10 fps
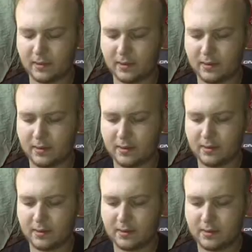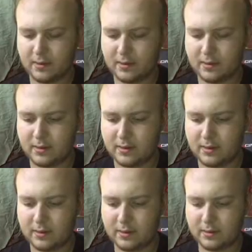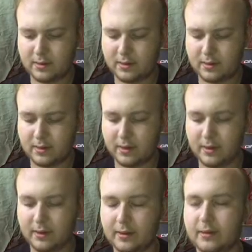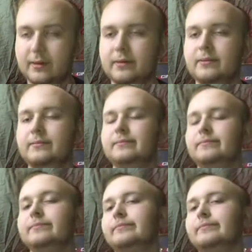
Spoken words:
Nobody speaks.